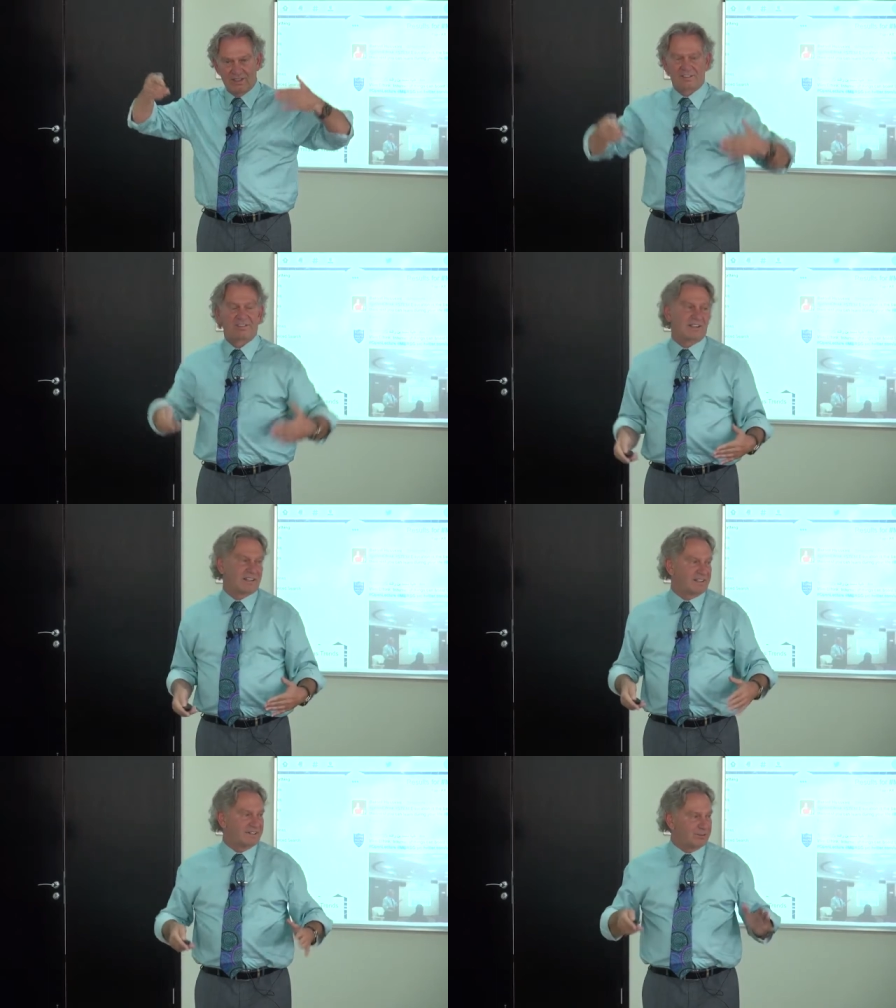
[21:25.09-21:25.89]

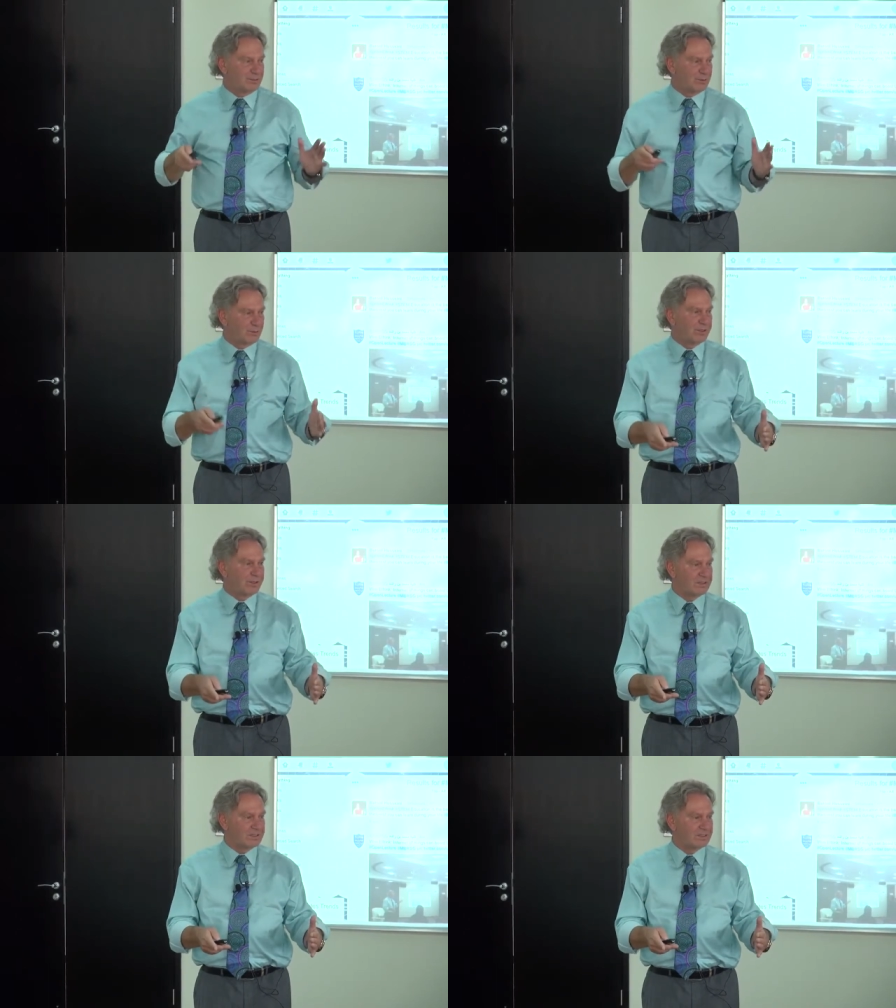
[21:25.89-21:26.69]
starting to a
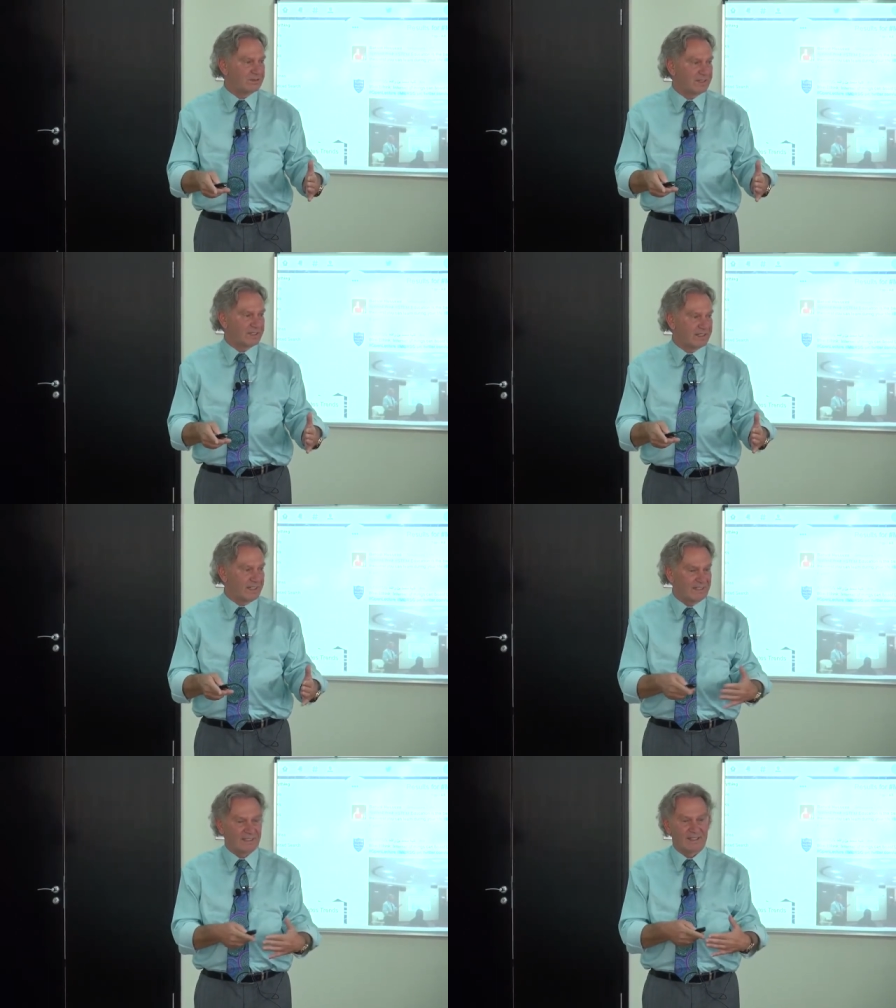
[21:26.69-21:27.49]
world where
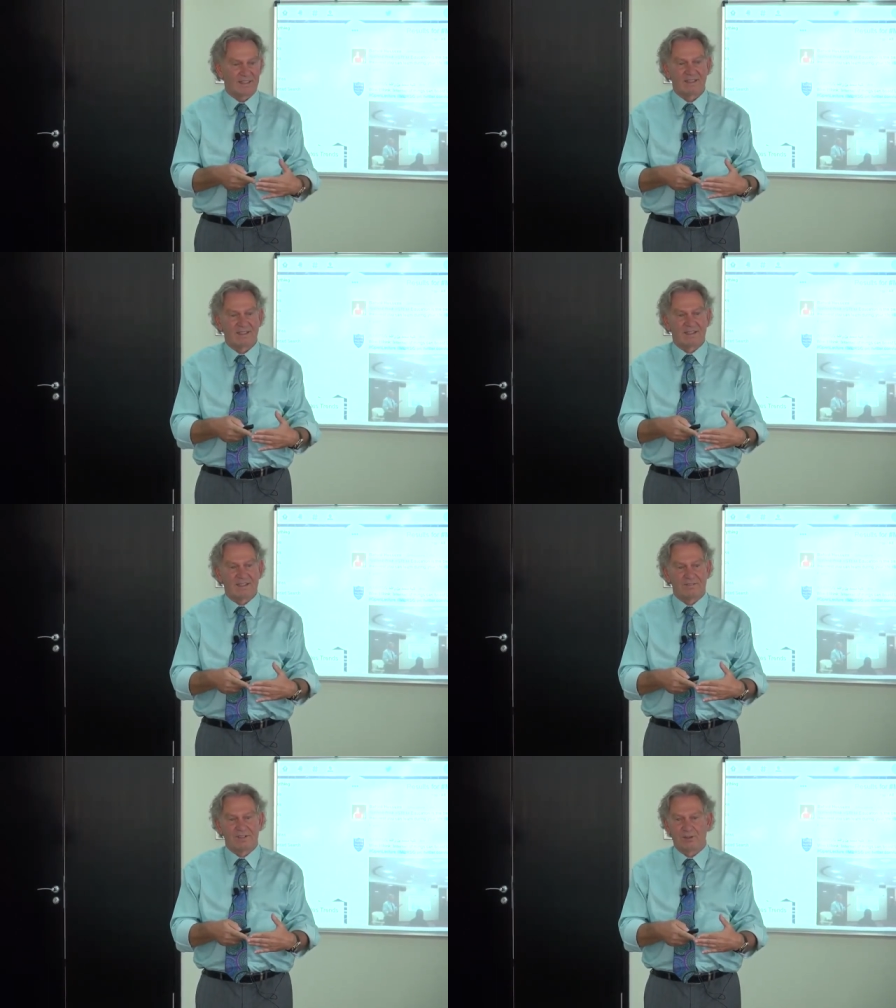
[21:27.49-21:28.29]
data
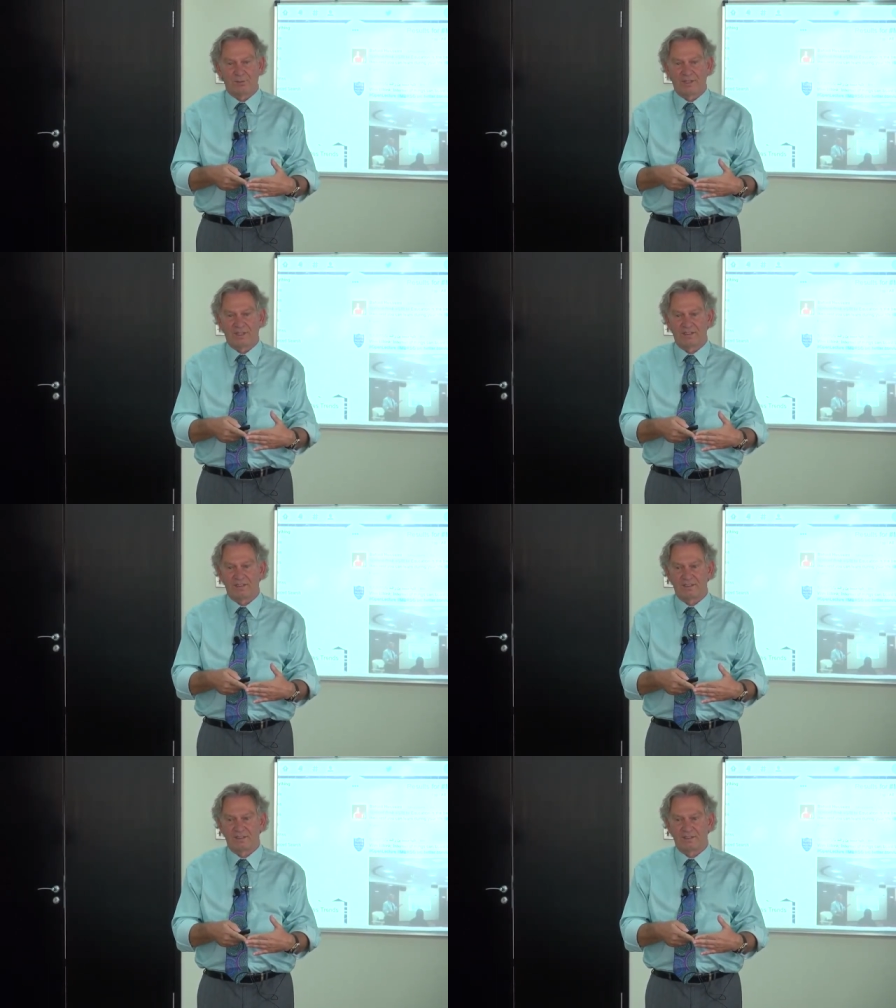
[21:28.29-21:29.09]
will be
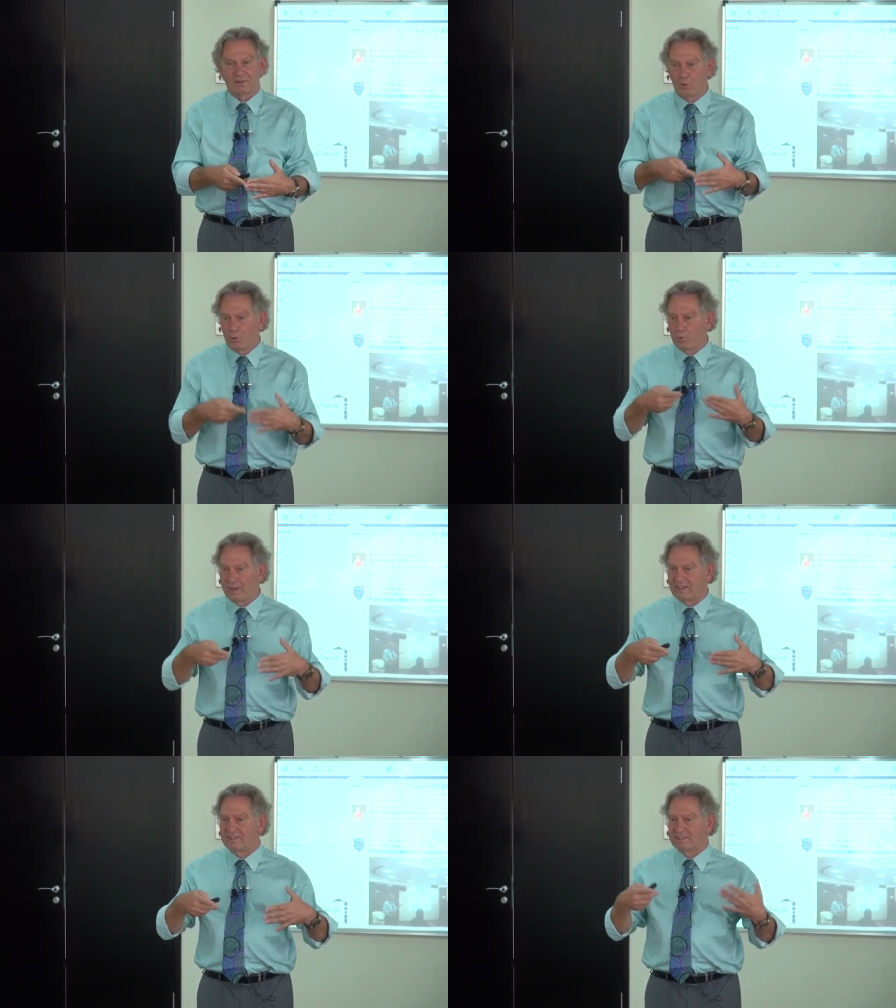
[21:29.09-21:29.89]

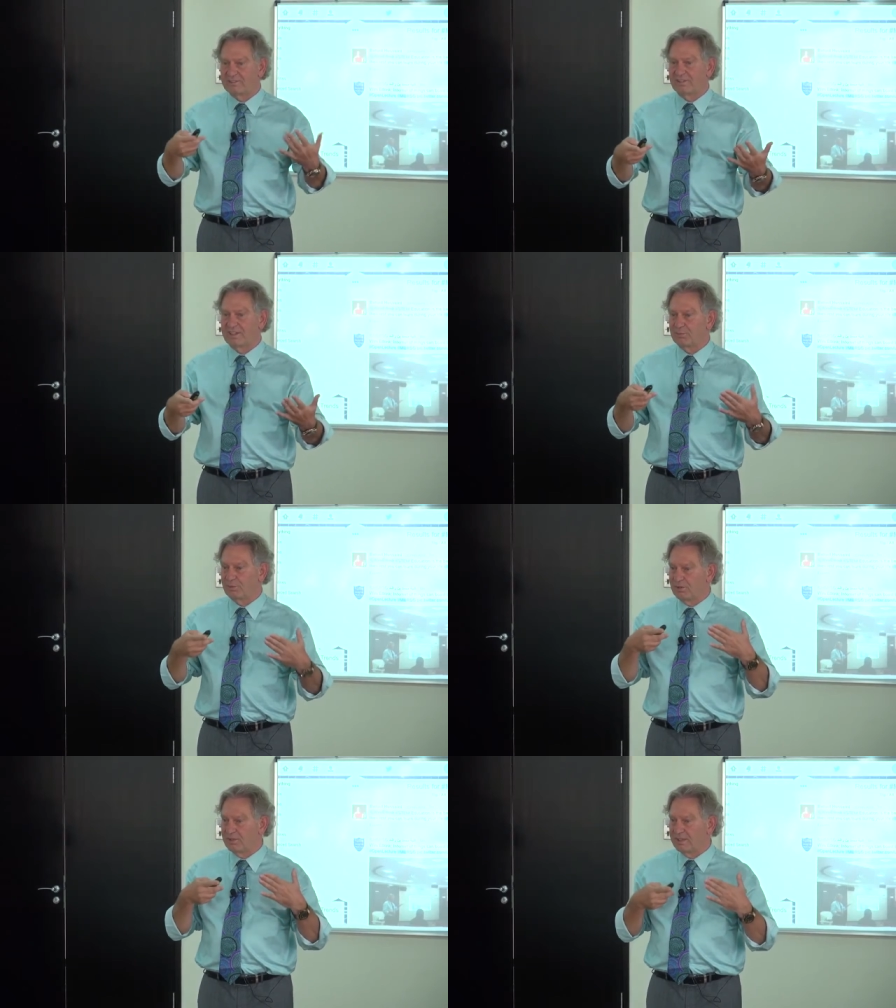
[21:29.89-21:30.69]
always
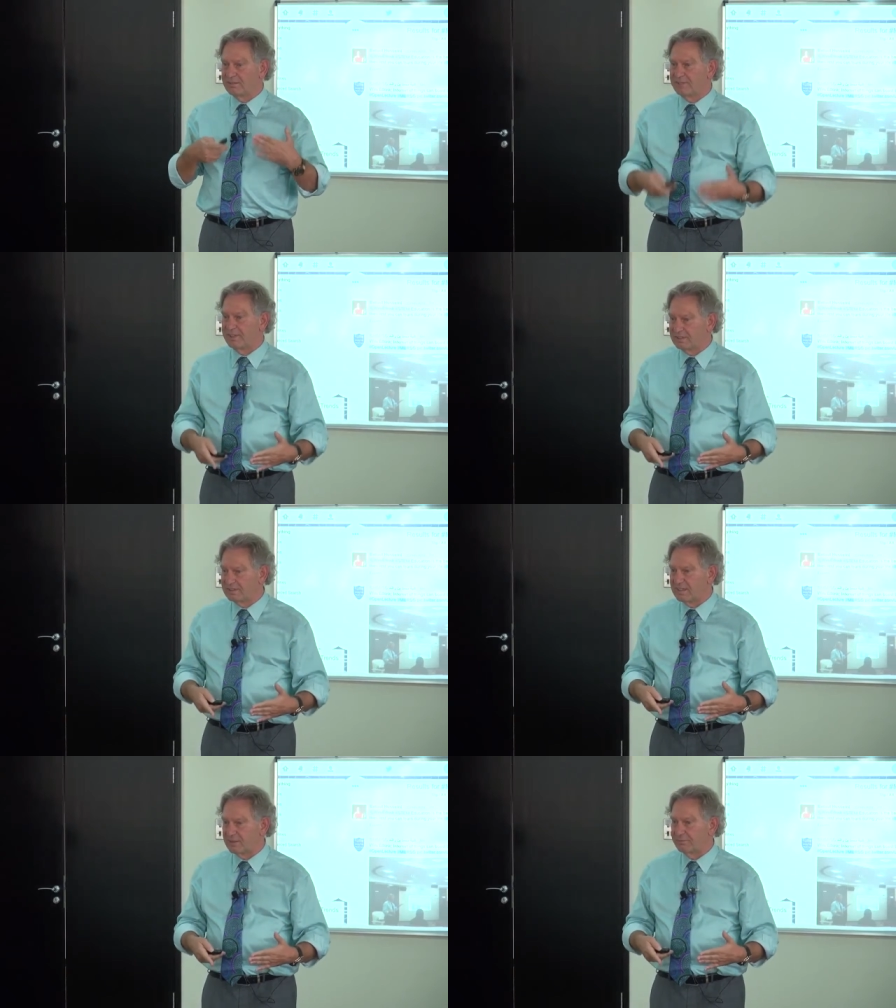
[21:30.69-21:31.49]
available and
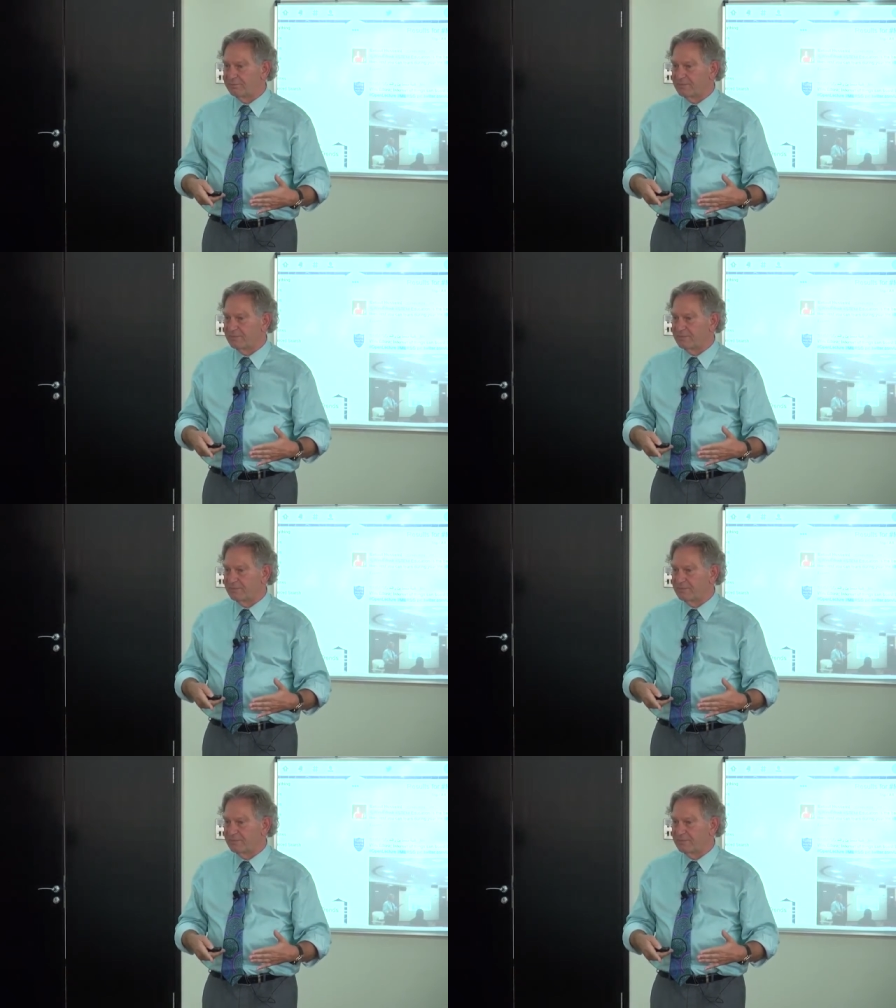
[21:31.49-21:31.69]
real-time.